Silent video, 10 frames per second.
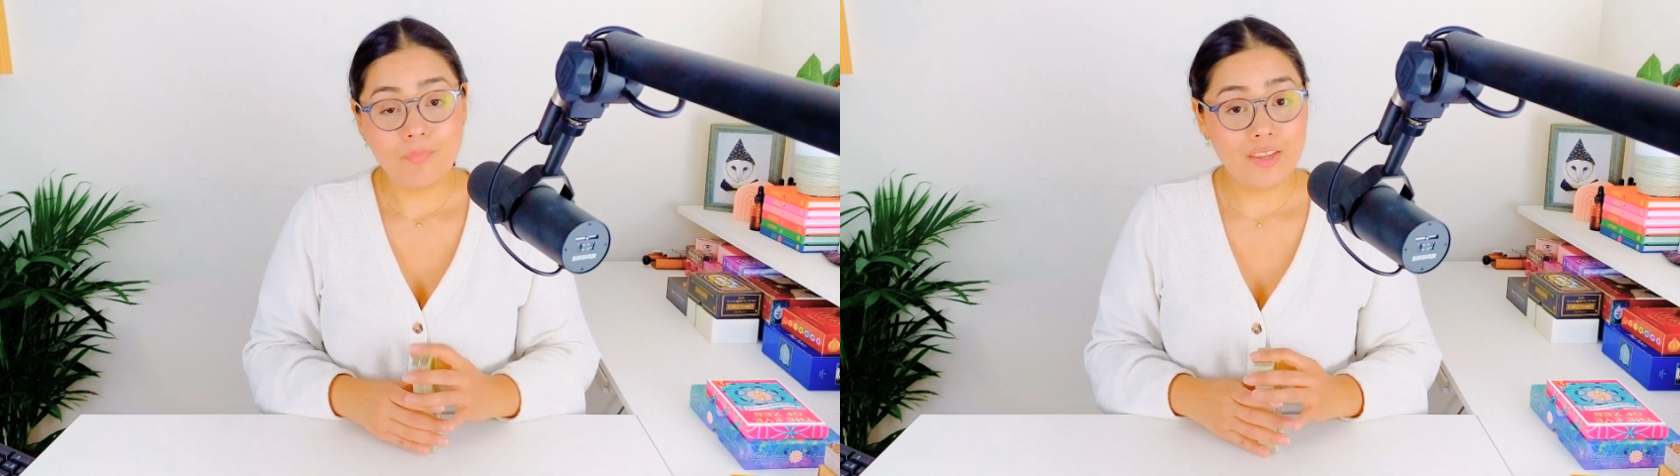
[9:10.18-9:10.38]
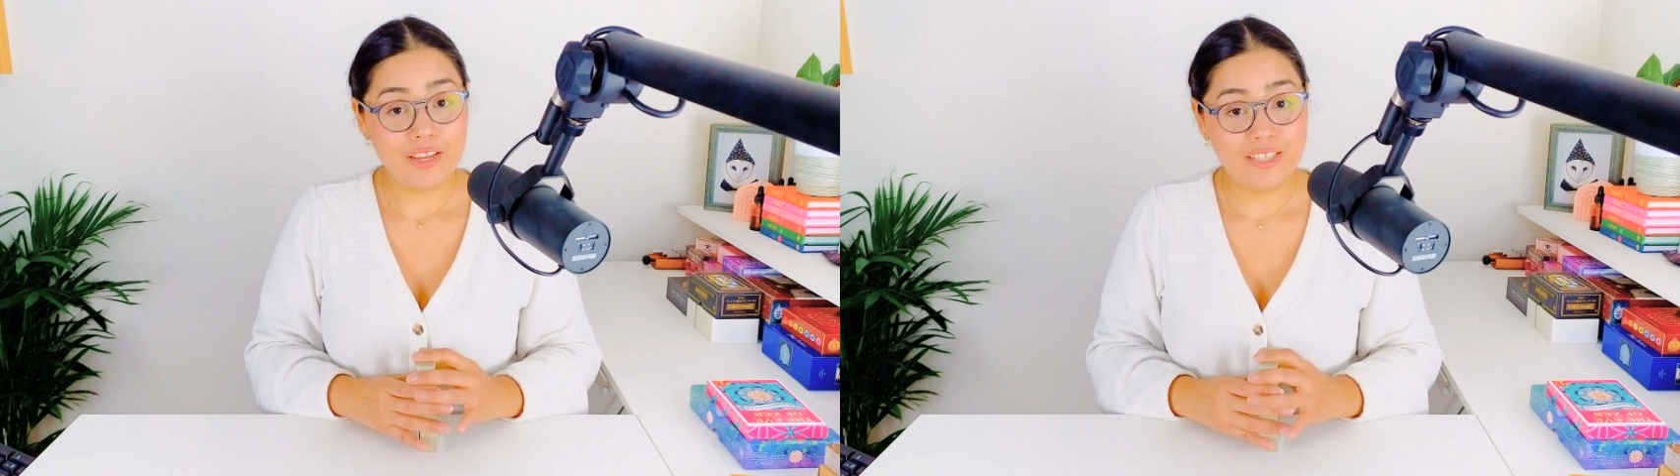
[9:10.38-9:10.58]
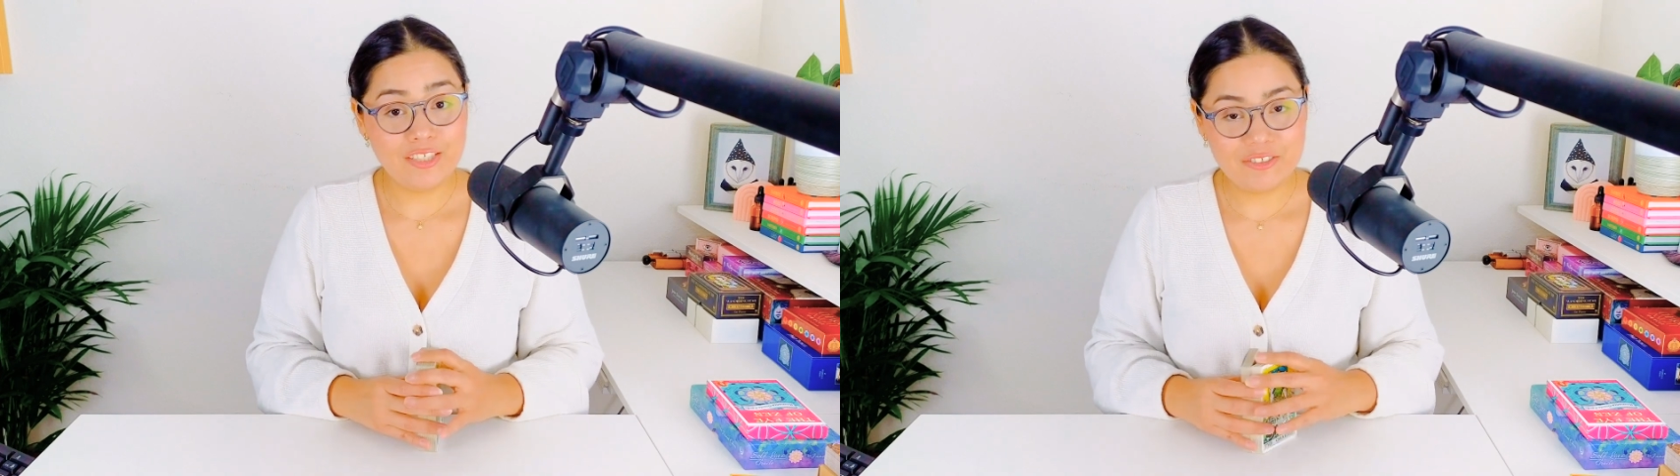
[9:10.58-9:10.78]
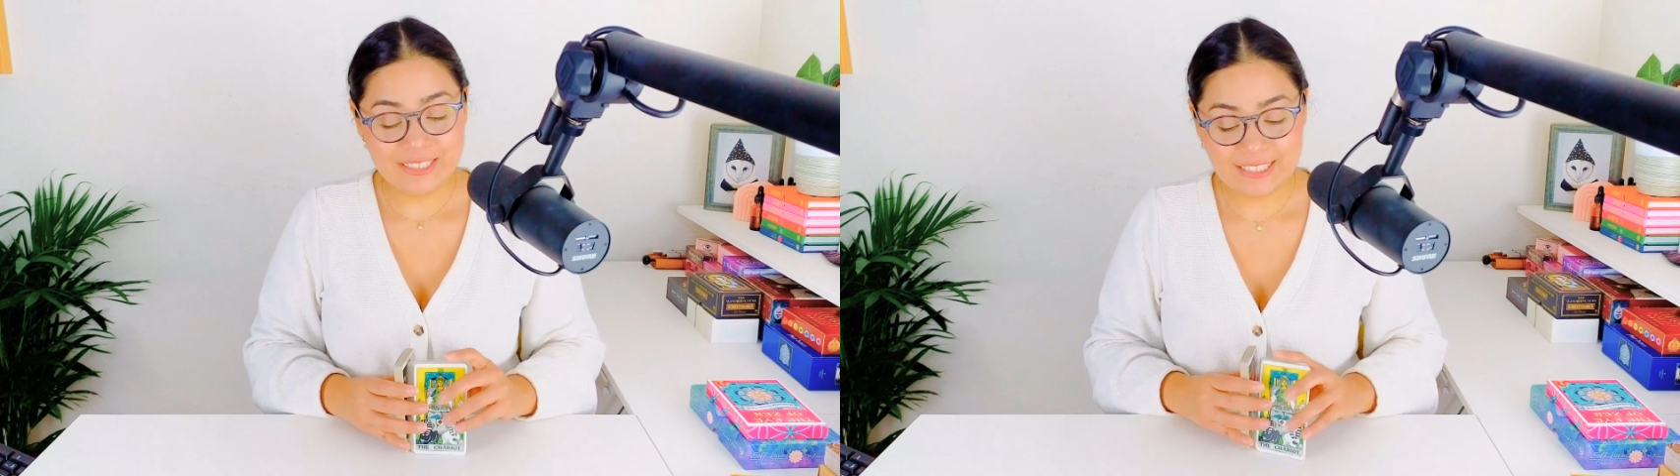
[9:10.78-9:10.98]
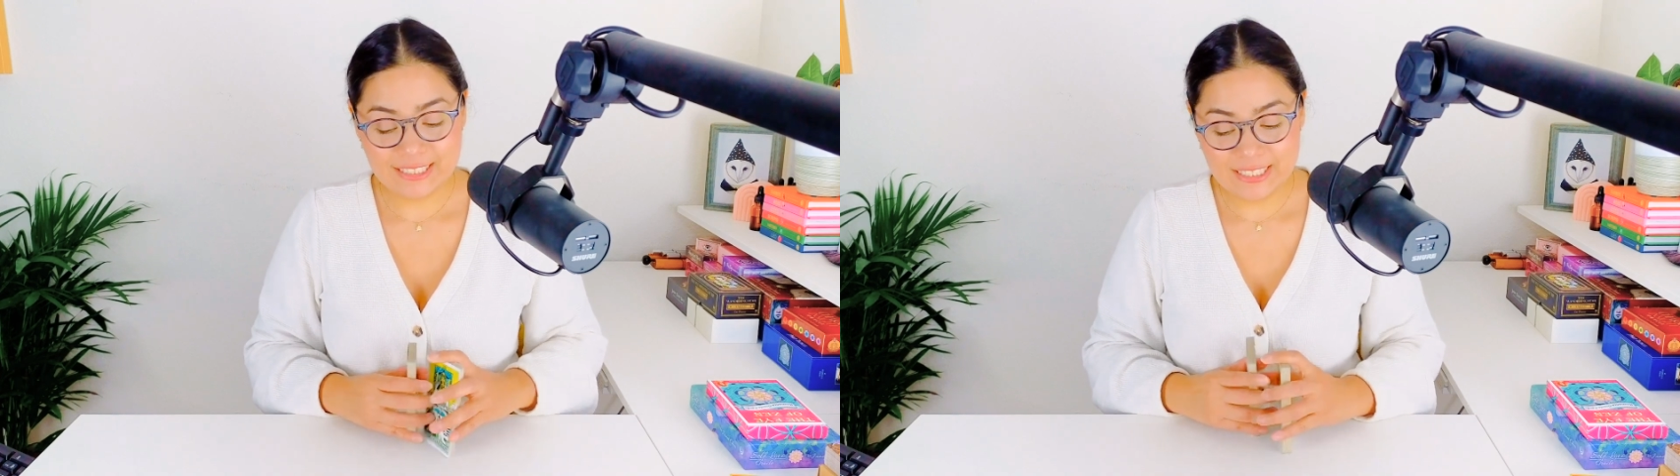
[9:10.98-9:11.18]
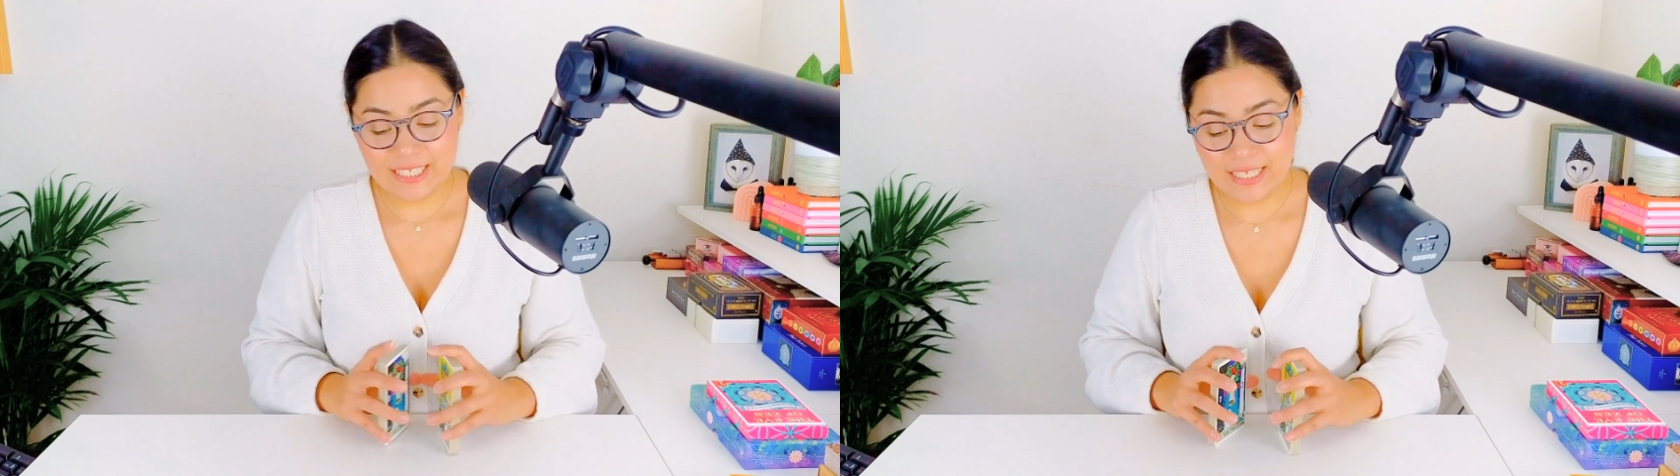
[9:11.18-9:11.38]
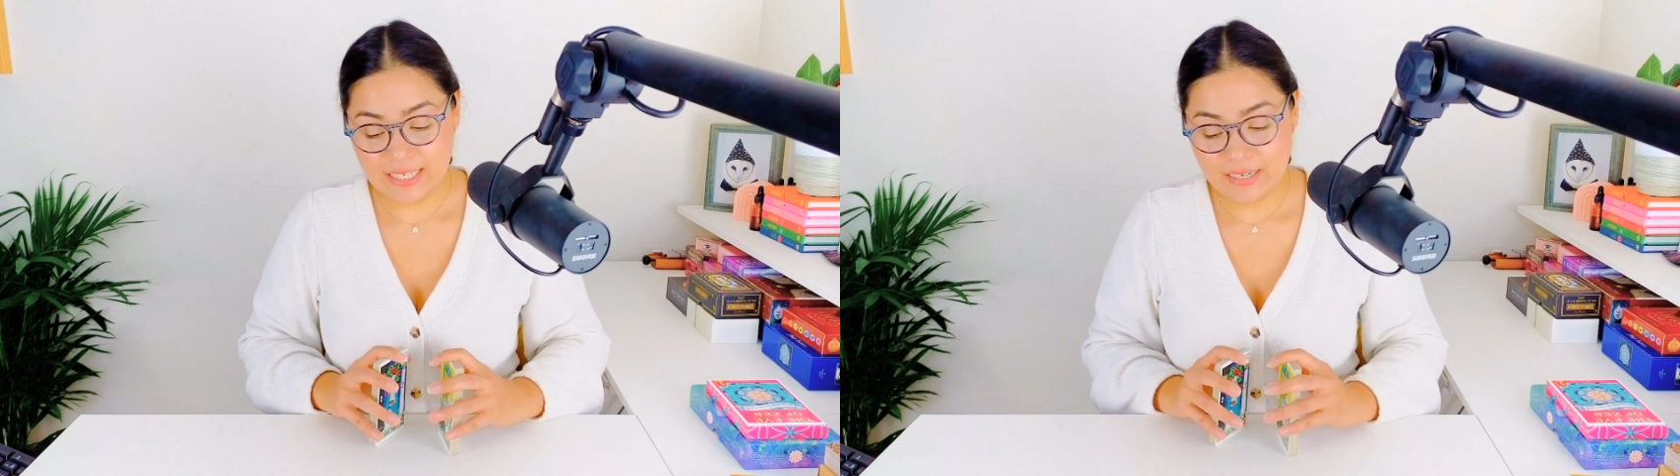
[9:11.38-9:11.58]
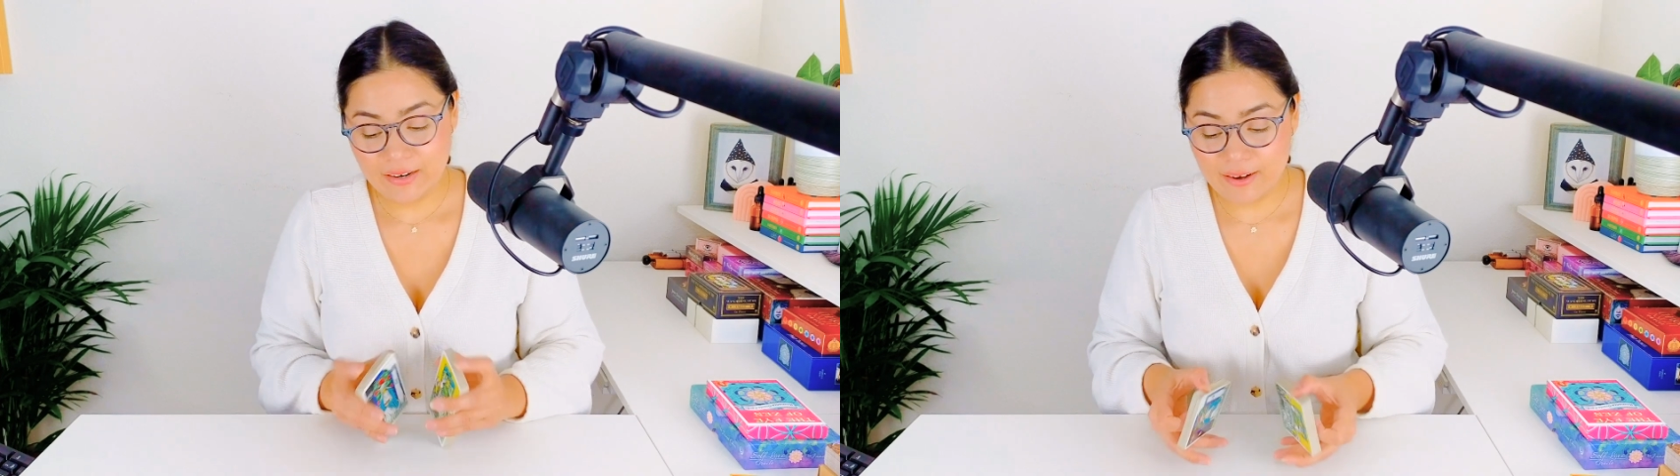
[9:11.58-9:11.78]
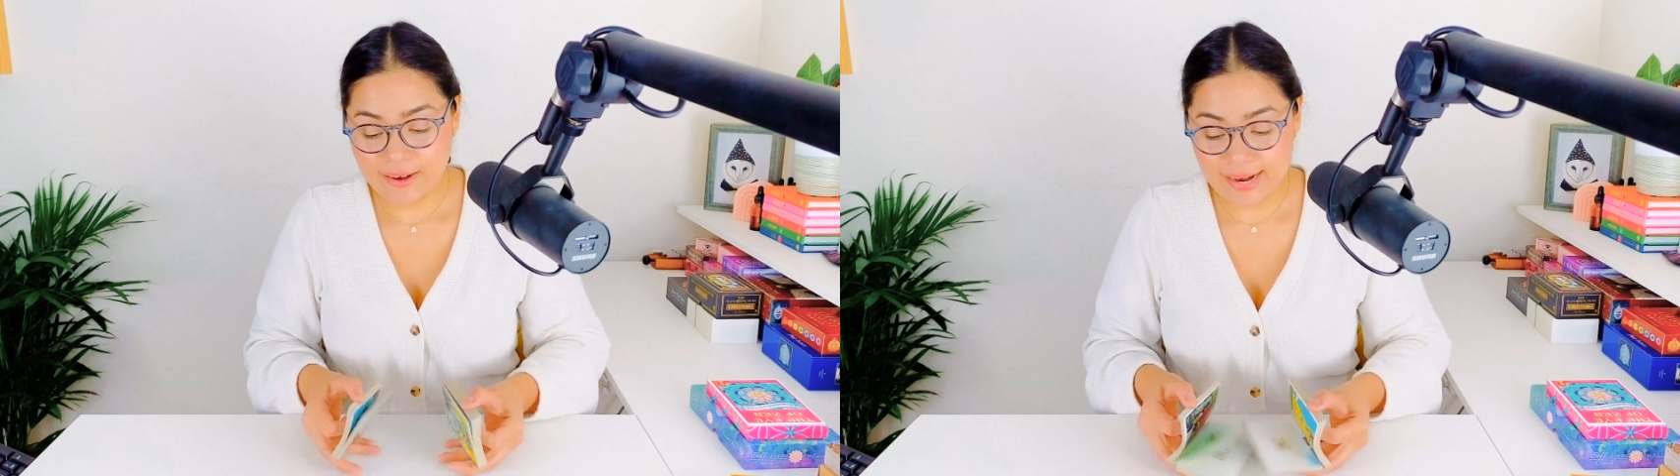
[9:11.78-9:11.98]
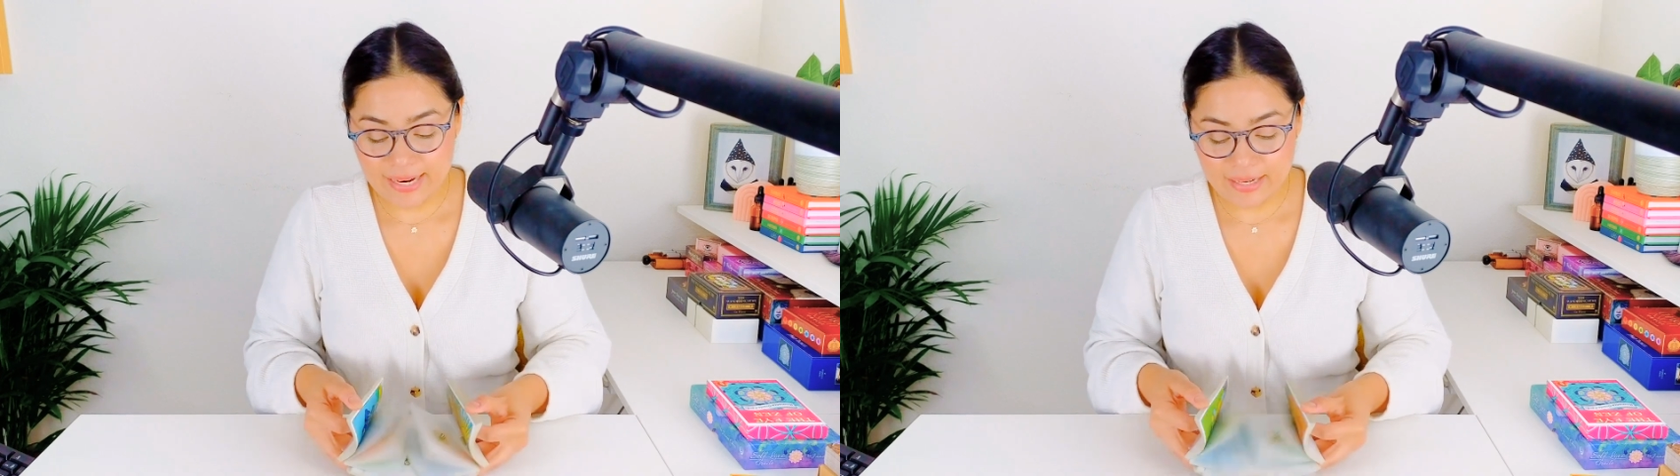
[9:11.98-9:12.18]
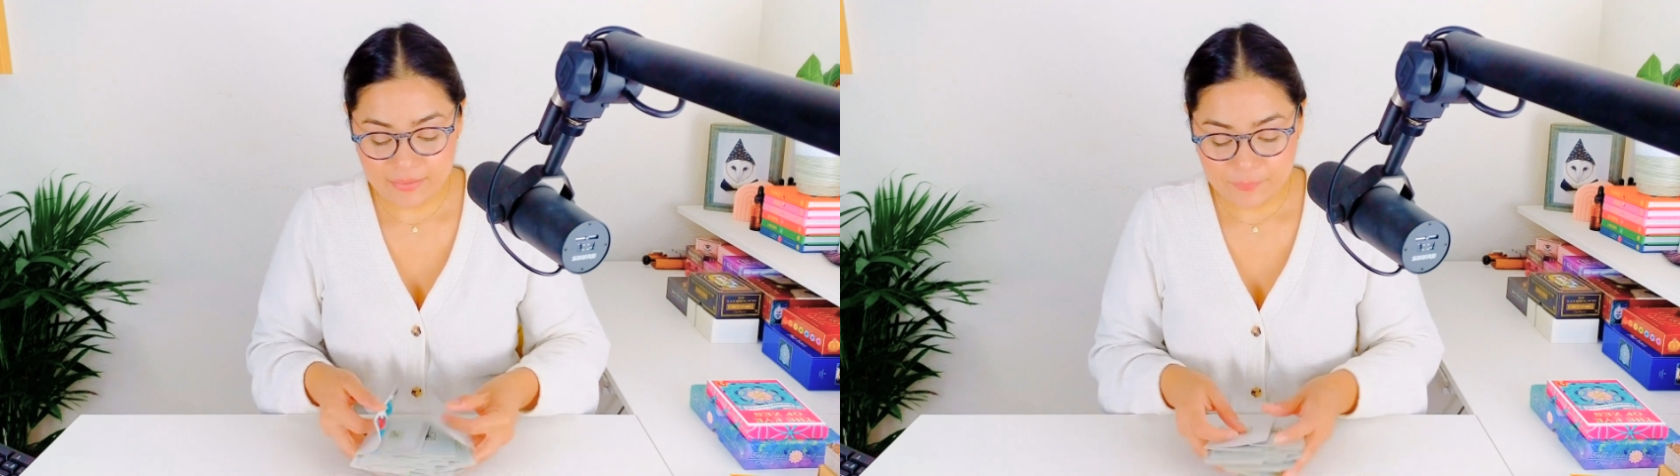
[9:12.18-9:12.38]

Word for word: Interesting. All right.